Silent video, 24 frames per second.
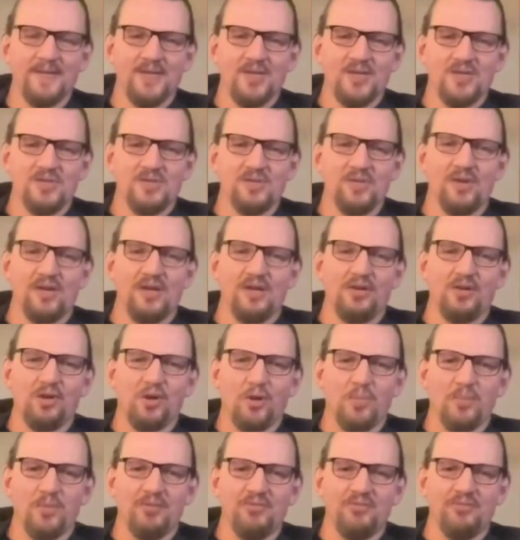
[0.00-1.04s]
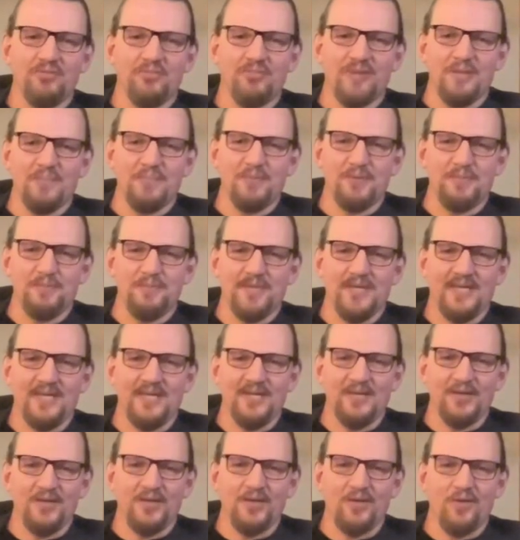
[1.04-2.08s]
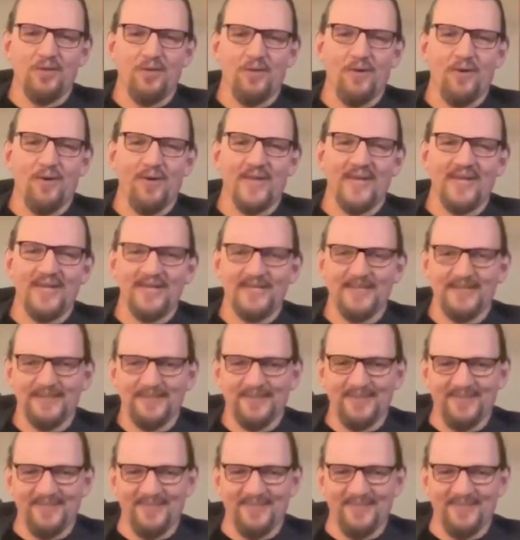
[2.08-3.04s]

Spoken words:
it's not uncommon for people to be, crying and,